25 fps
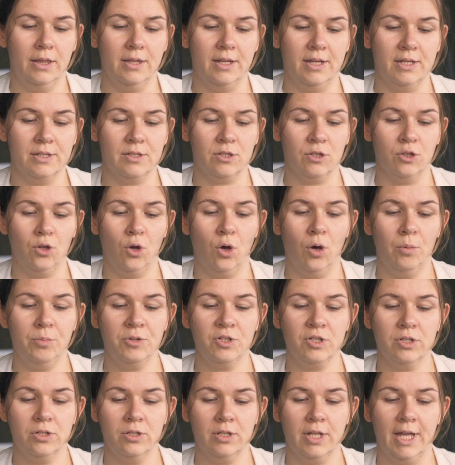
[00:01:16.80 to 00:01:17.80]
There's an
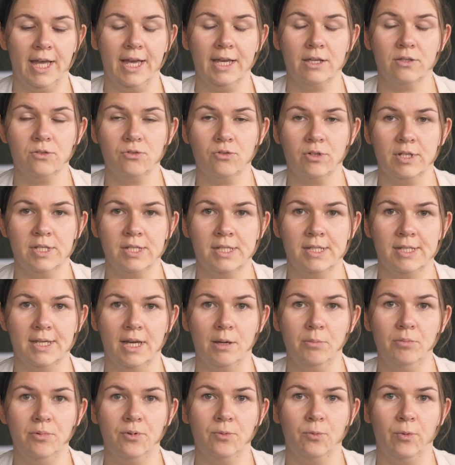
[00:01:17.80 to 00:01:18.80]
optional extra
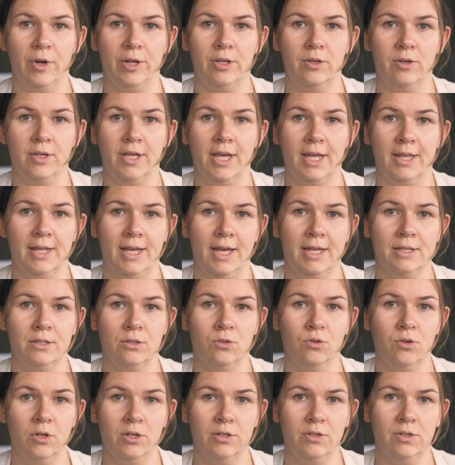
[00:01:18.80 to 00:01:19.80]
step where you can add
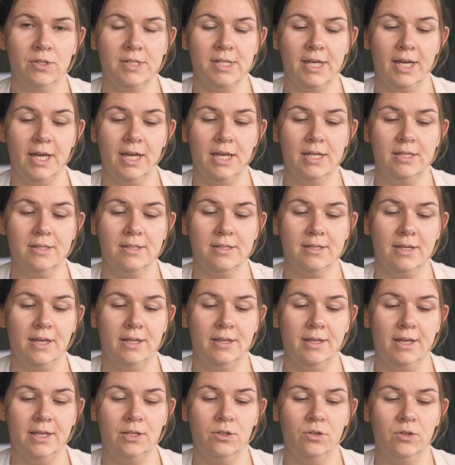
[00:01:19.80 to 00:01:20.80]
nucleotides
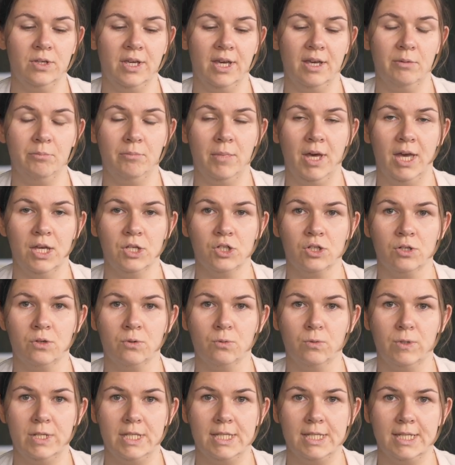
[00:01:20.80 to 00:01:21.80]
and then you can
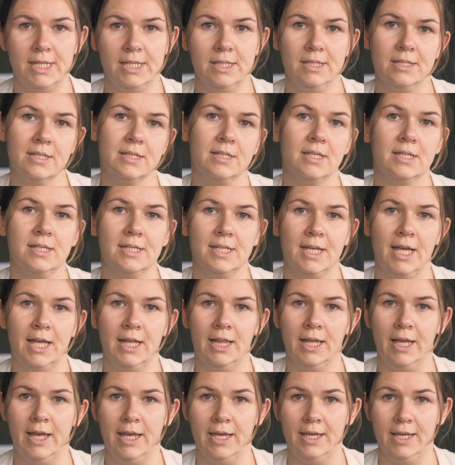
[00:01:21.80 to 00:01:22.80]
measure resynthesis
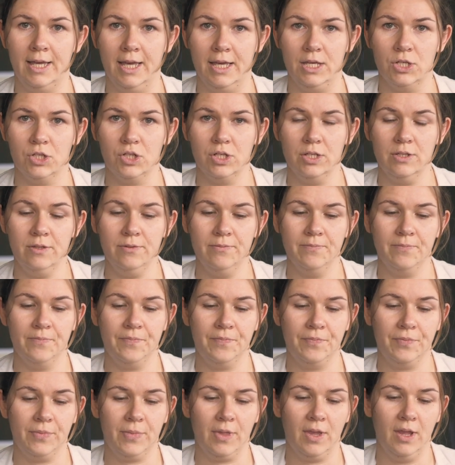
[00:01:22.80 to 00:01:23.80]
and
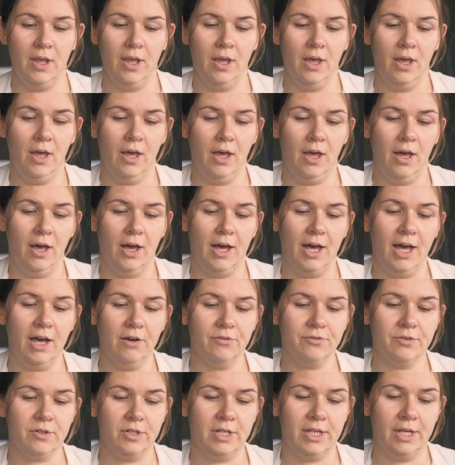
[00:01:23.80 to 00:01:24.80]
ligation.
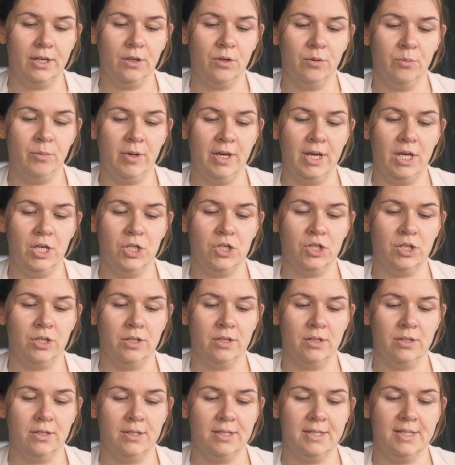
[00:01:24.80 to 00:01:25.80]
After the
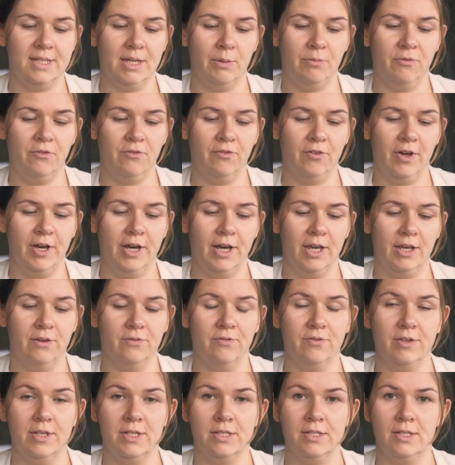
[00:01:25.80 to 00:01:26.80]
incubation, step
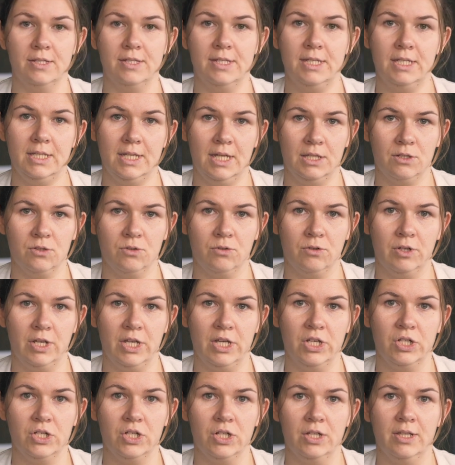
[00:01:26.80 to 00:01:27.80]
five is the
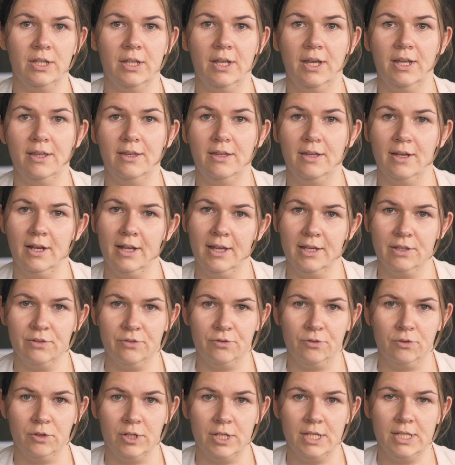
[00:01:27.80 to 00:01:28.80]
denaturation and the
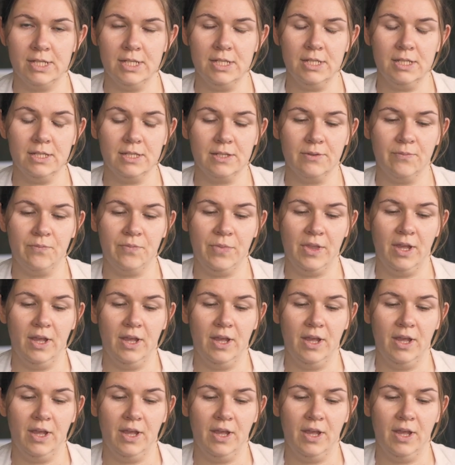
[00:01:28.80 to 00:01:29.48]
electrophoresis.